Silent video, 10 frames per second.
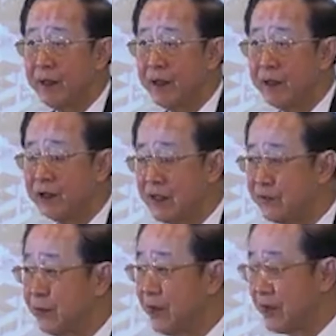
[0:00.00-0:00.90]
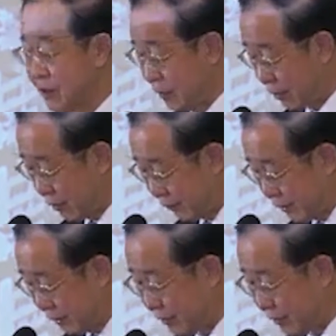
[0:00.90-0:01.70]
the transformation of the